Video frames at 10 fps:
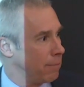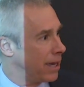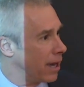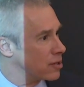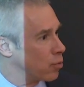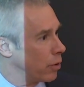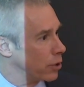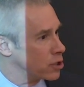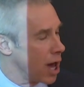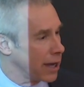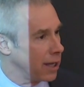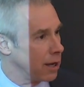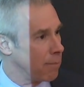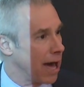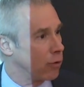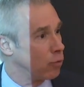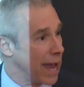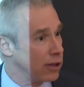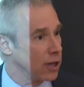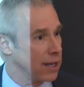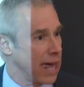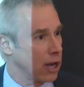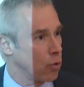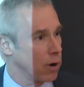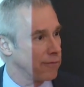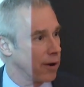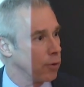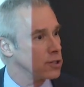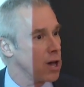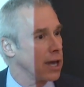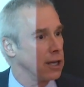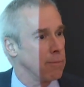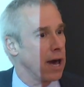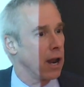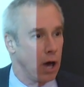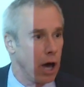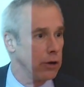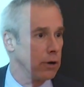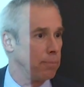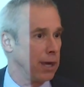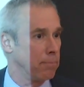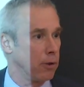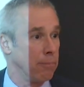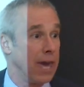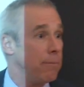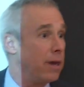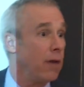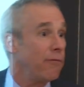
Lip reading: because when we're talking about regular kinetic warfare, we're talking about 100 people, maybe